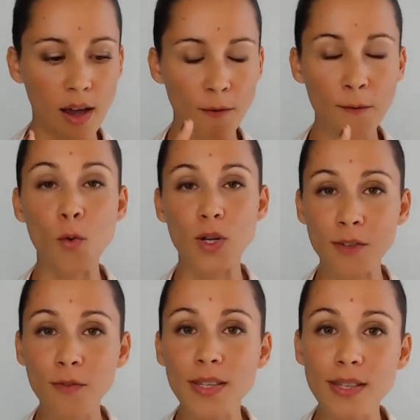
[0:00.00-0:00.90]
of
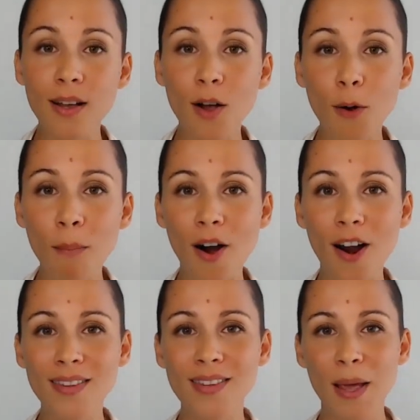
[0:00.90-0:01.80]
course, physical
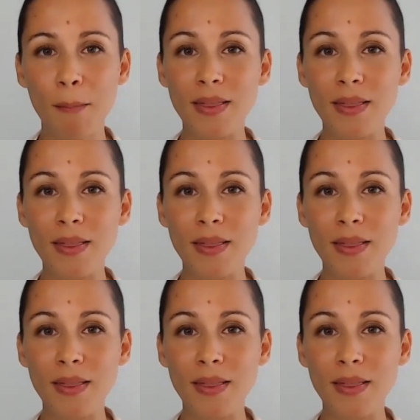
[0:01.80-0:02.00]
part,